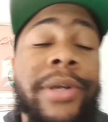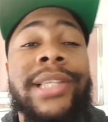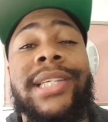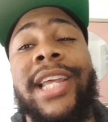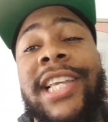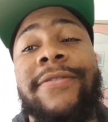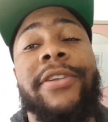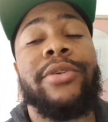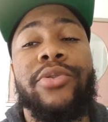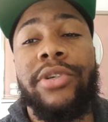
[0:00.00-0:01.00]
and today's
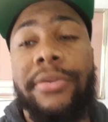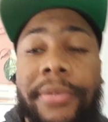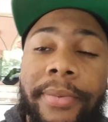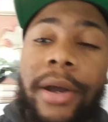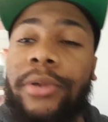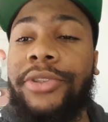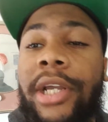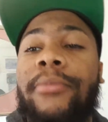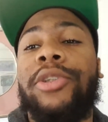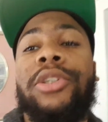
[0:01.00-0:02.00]
video is going to be about
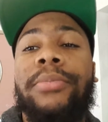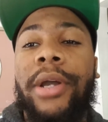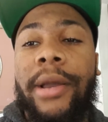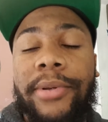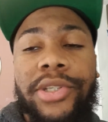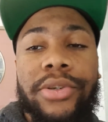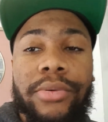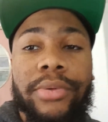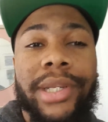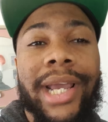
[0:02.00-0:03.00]
Dragon Ball Super
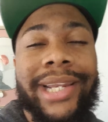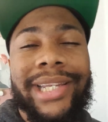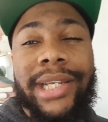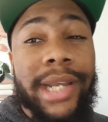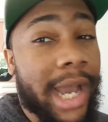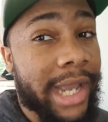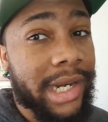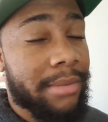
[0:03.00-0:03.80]
episode 99,